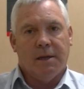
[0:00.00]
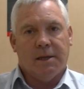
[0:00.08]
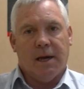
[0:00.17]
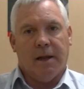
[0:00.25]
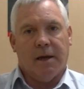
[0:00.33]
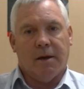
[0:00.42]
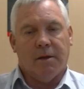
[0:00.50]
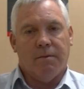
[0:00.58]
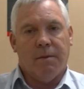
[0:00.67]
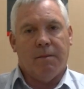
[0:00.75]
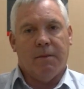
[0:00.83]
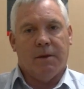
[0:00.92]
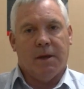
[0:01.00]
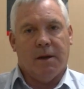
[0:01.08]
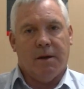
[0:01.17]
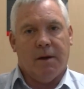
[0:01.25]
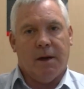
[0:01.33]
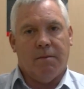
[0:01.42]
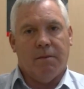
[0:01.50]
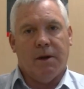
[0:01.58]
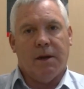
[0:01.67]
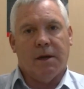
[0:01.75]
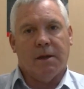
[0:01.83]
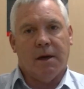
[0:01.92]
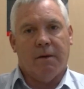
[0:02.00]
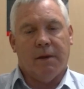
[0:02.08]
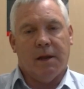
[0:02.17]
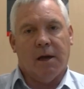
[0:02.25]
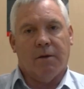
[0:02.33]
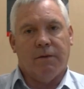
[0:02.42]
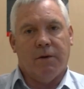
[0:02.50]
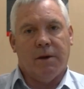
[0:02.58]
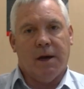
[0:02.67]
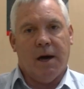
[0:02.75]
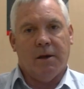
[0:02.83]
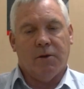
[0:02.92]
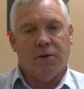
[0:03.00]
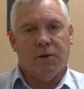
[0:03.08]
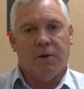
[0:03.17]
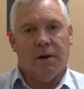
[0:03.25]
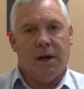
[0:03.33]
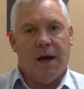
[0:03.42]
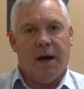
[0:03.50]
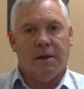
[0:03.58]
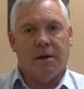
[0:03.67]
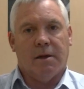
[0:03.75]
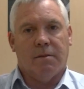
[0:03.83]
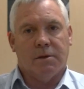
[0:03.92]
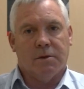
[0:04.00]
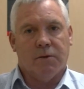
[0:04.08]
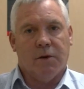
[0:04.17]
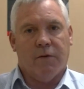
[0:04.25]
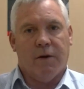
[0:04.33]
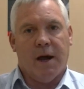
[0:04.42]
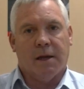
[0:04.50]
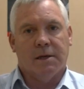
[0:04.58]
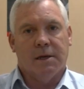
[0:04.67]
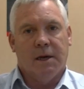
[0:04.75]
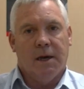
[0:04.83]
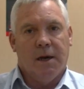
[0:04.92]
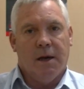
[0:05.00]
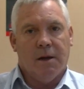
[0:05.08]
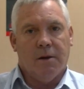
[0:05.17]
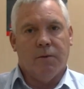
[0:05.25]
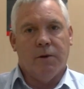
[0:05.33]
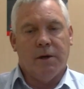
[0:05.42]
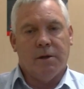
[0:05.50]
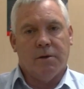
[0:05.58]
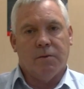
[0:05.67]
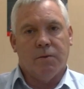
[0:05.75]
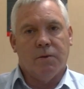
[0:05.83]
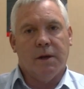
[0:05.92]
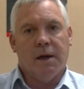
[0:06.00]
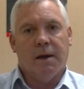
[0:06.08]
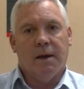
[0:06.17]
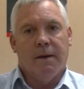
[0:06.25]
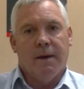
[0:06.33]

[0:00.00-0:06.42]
delegates and members that are in meetings over the next few days, and certainly asking them to retract Louise's warning.